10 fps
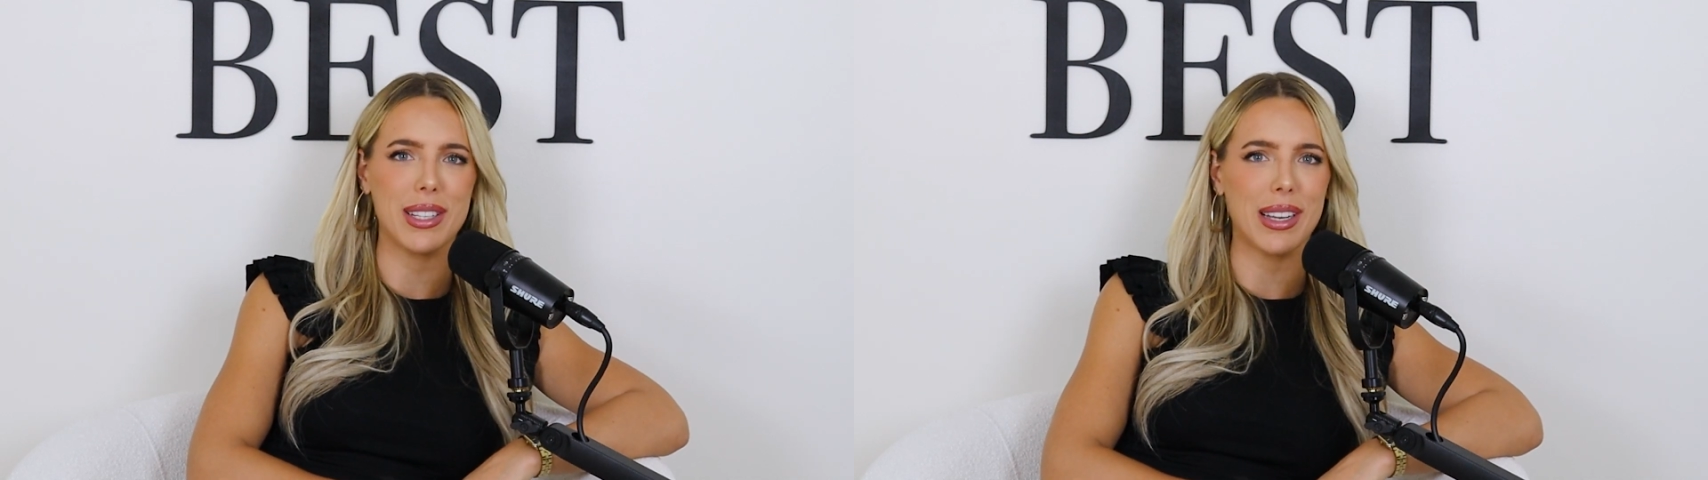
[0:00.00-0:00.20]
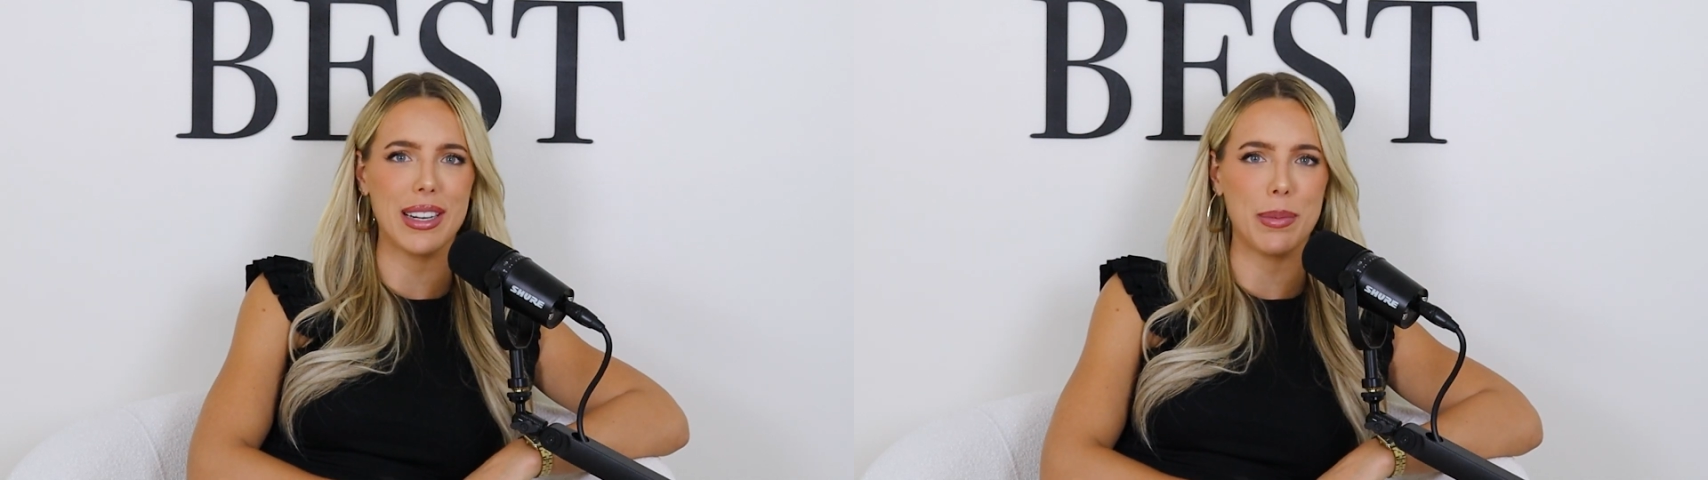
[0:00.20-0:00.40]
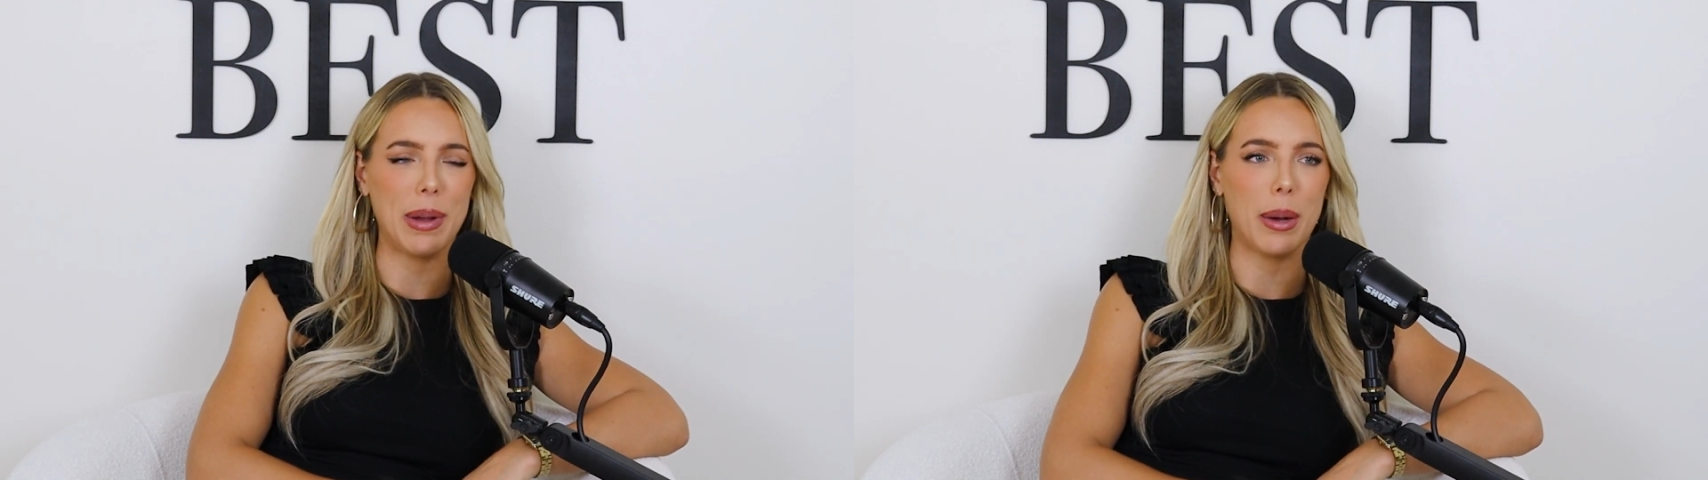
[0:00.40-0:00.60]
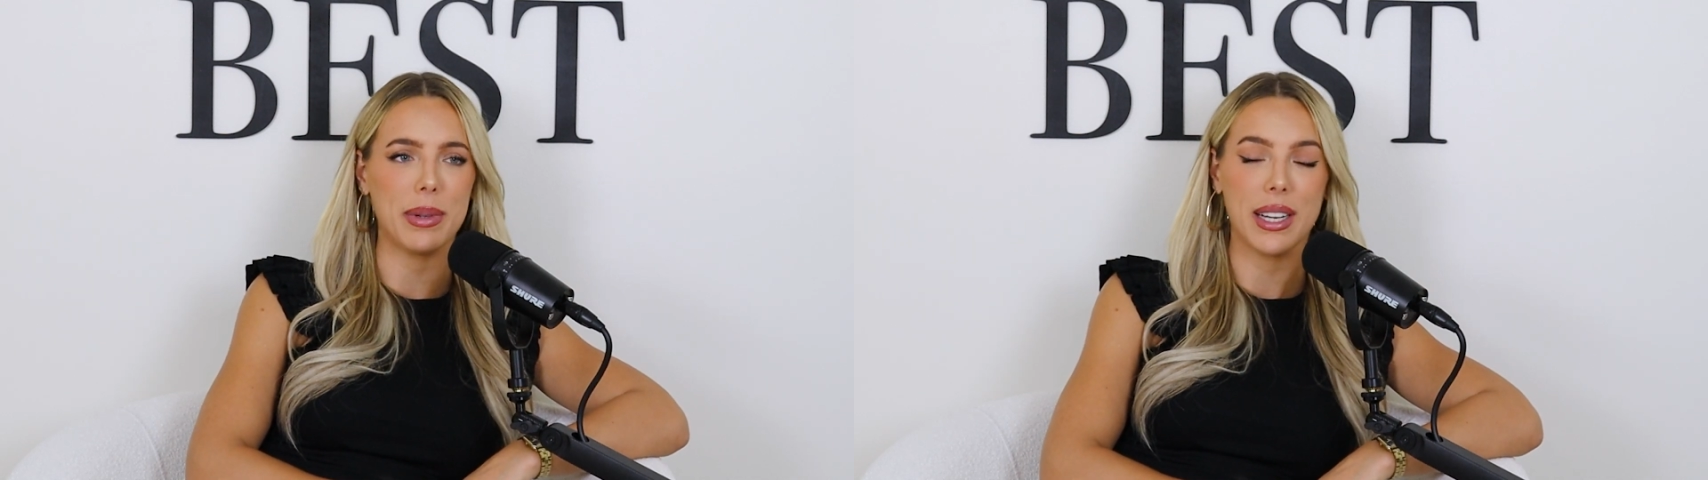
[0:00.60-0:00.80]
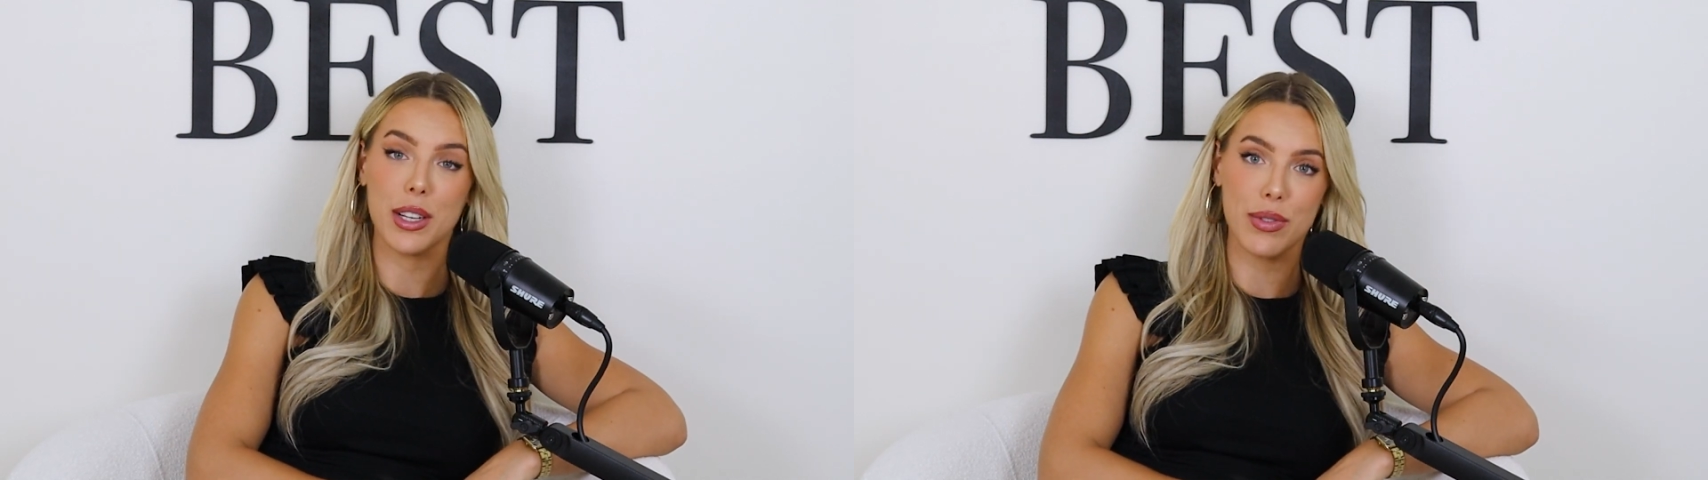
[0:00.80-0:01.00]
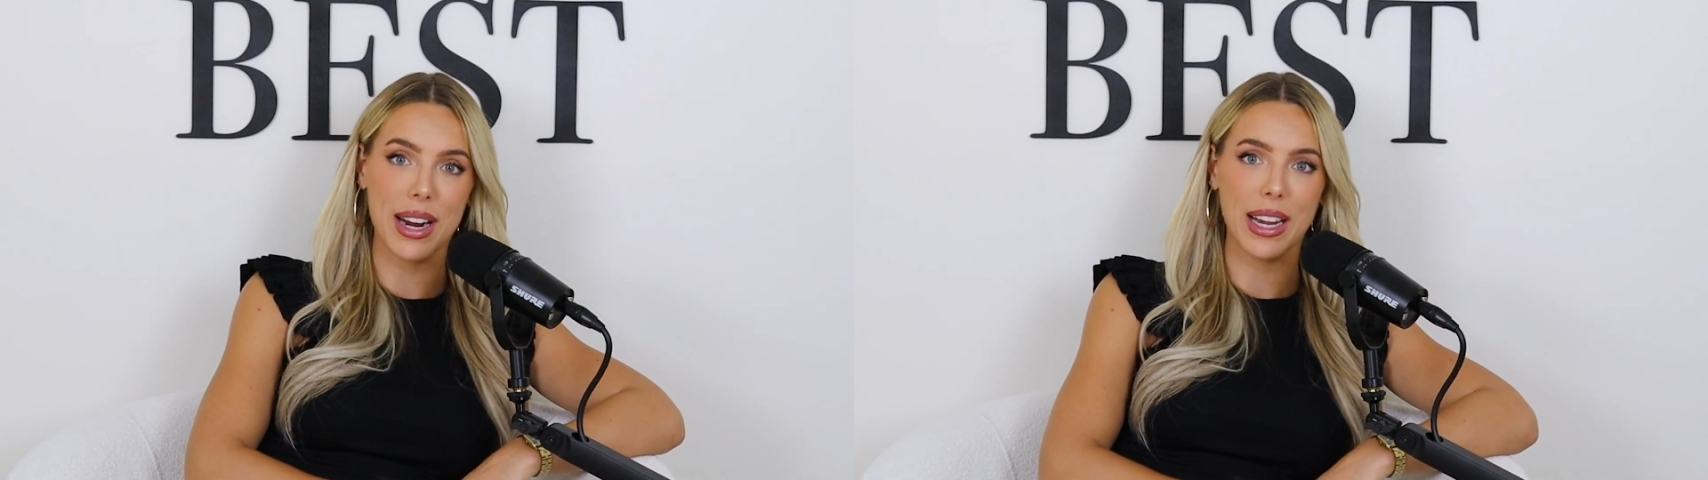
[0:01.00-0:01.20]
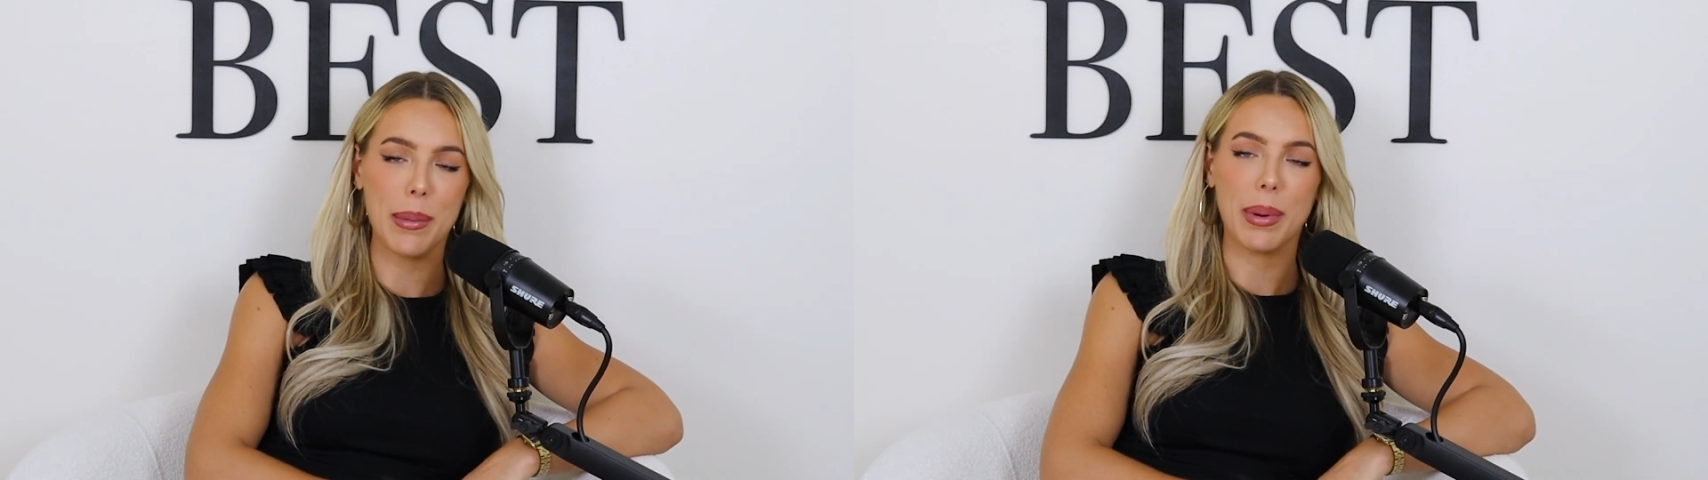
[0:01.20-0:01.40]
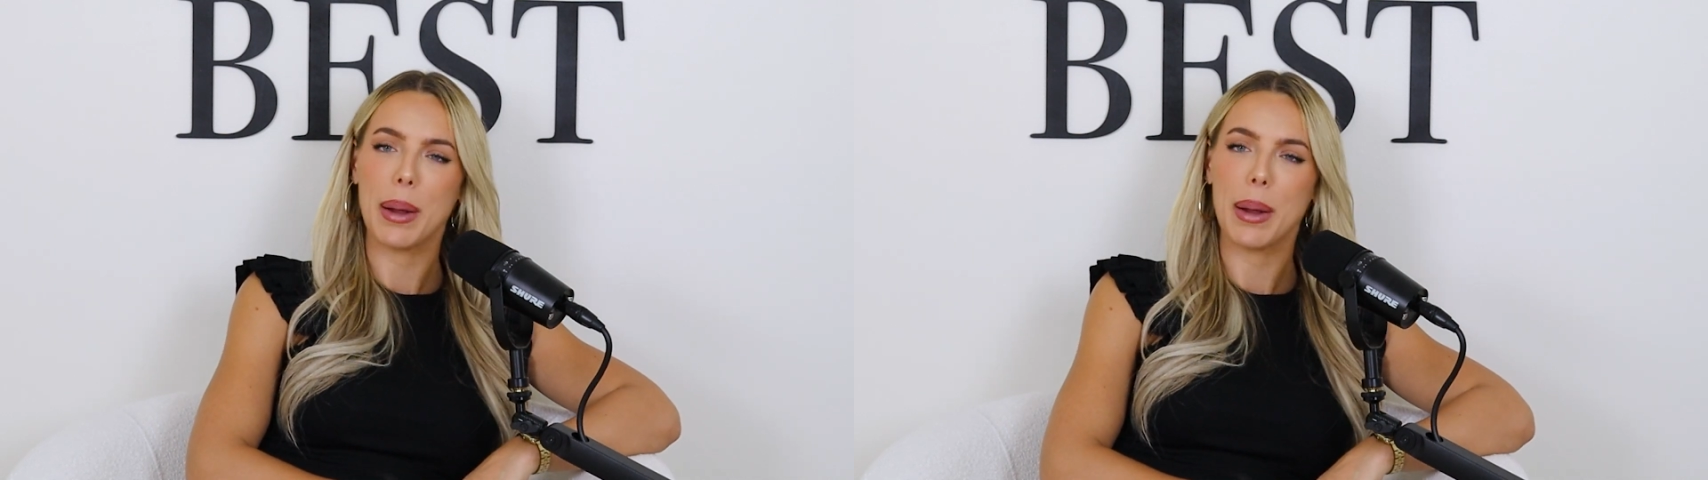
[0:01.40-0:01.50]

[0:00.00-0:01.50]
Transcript: decide to pick up a tennis racket,